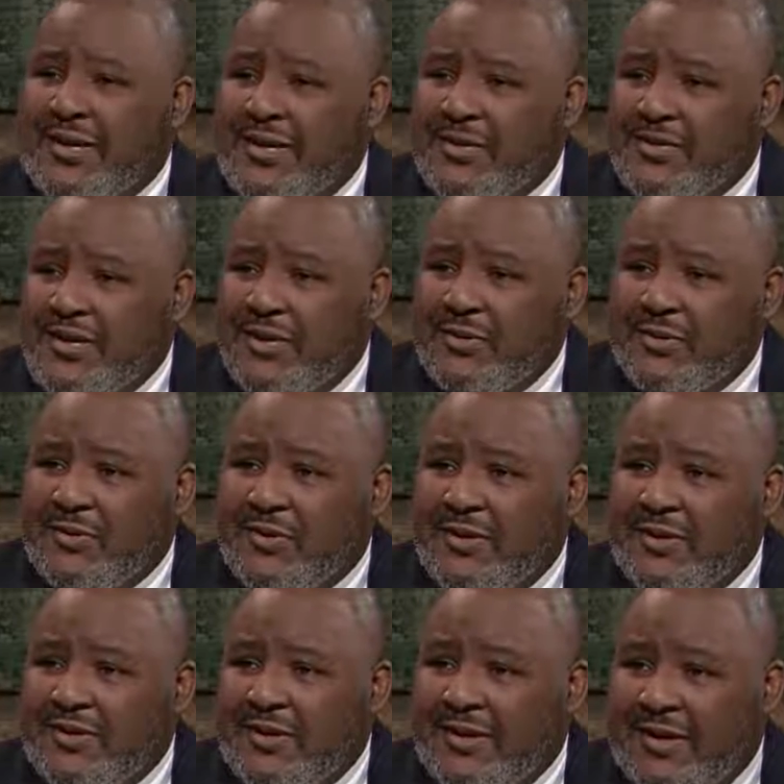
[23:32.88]
it. It's under
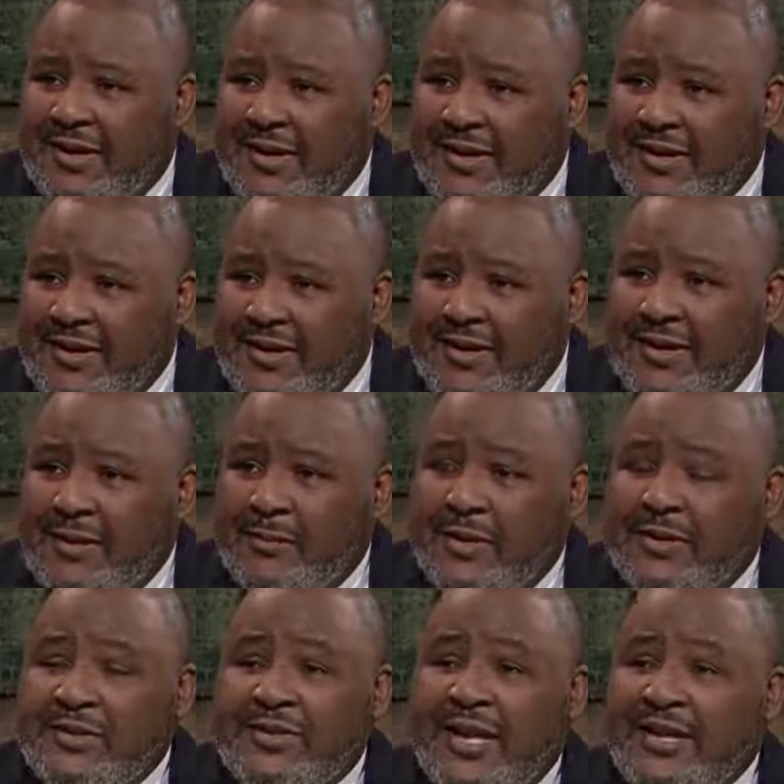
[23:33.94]
the HUD,
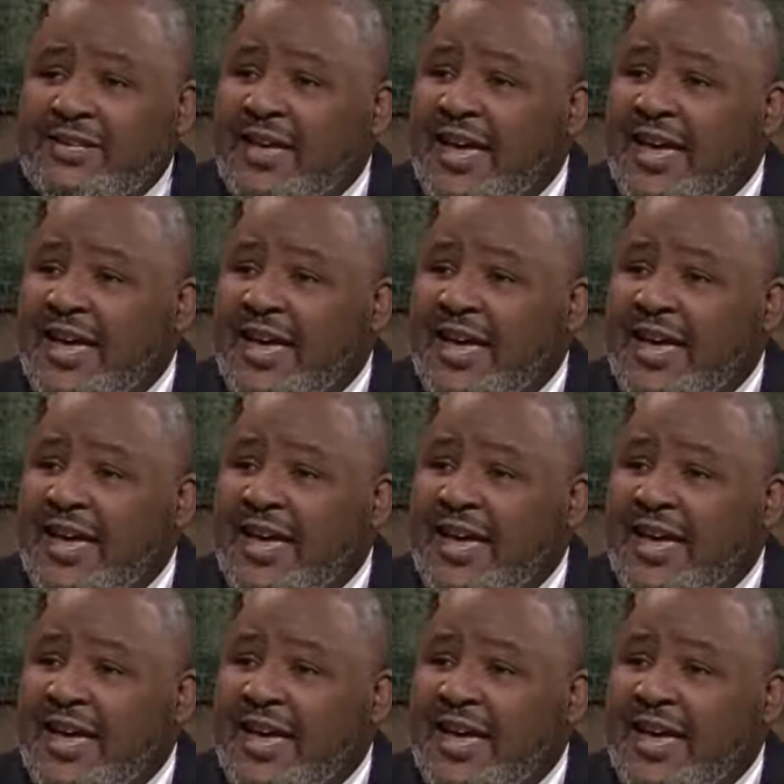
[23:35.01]
but it's not